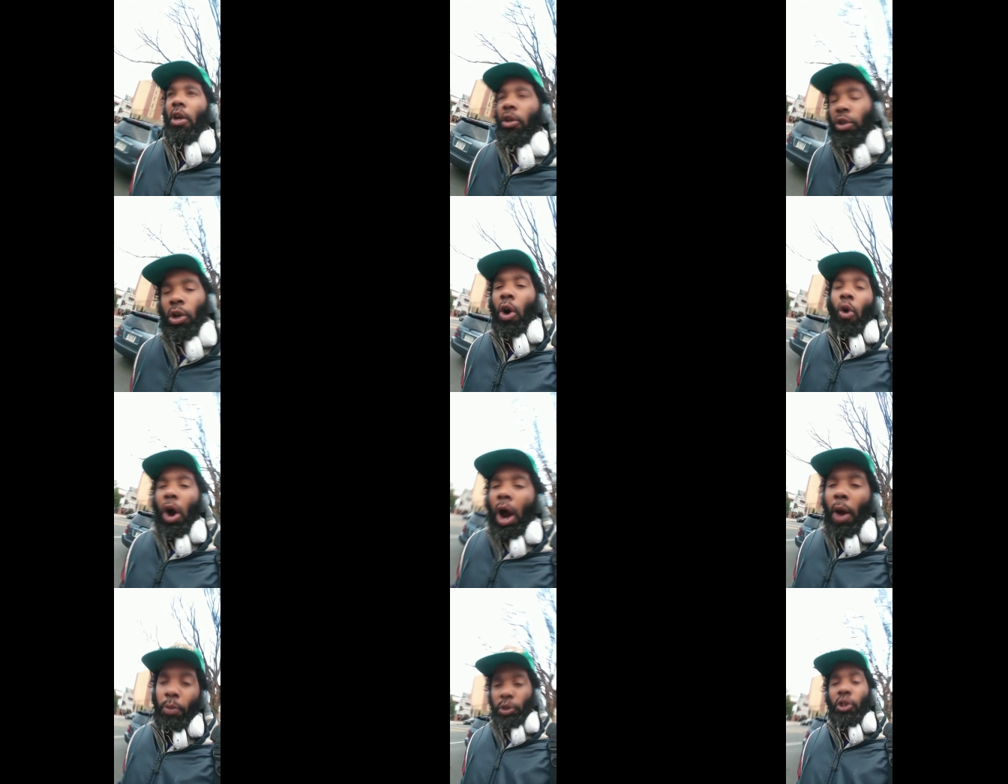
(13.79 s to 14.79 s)
so oh,
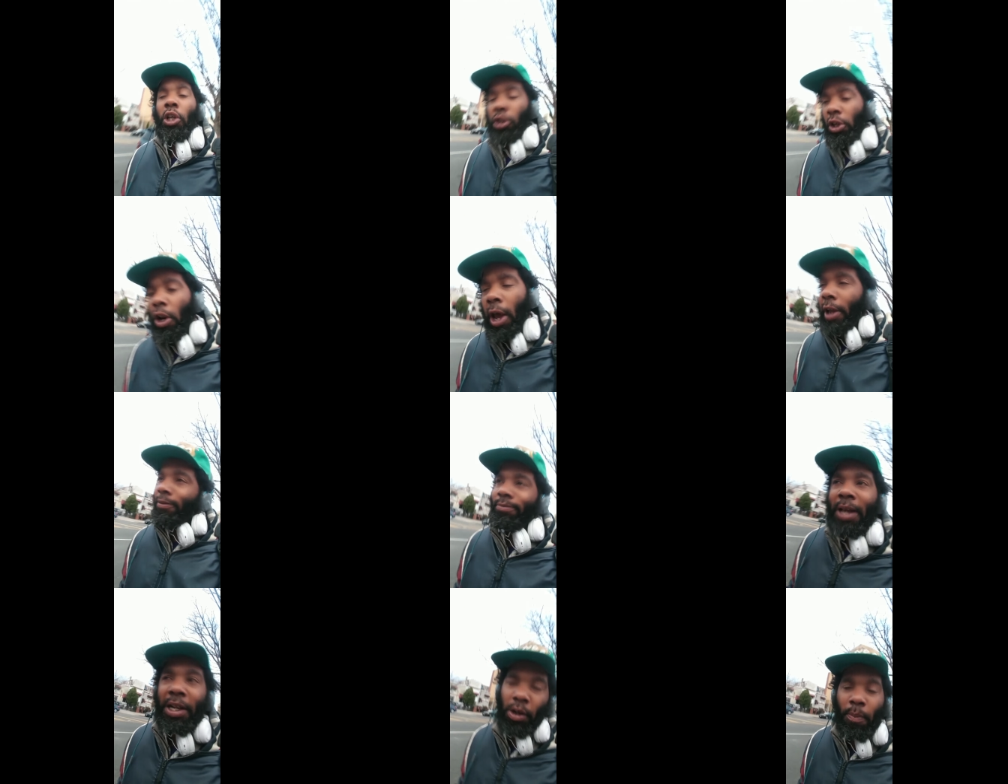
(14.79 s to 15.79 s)
I was this and that.
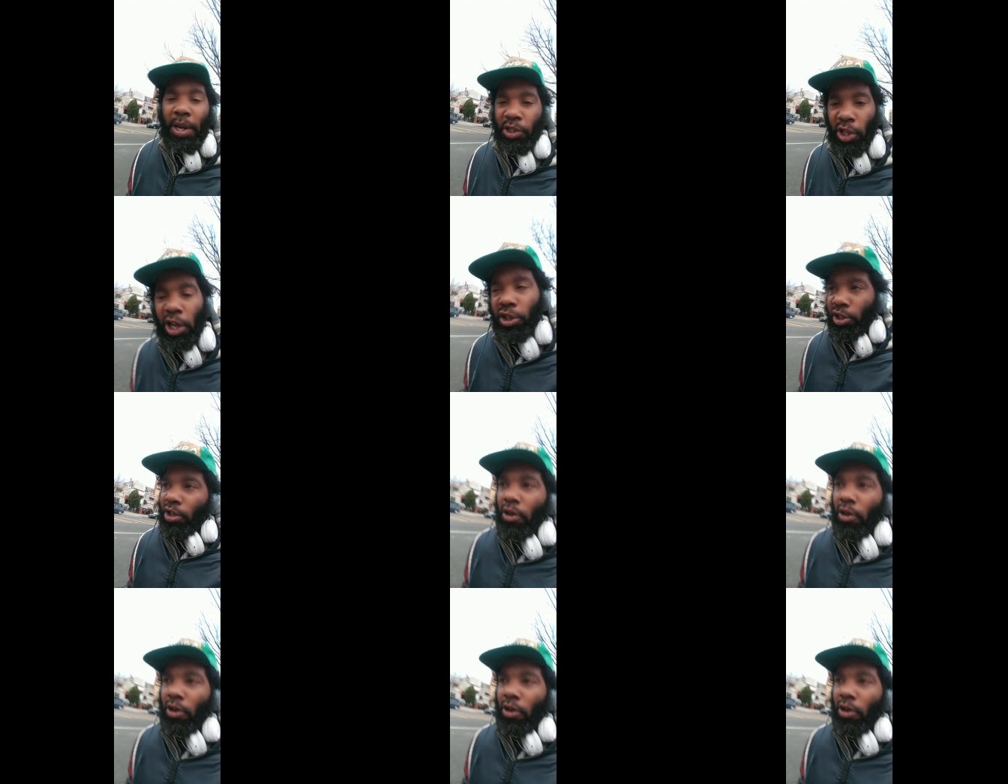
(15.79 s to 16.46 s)
That don't make sense.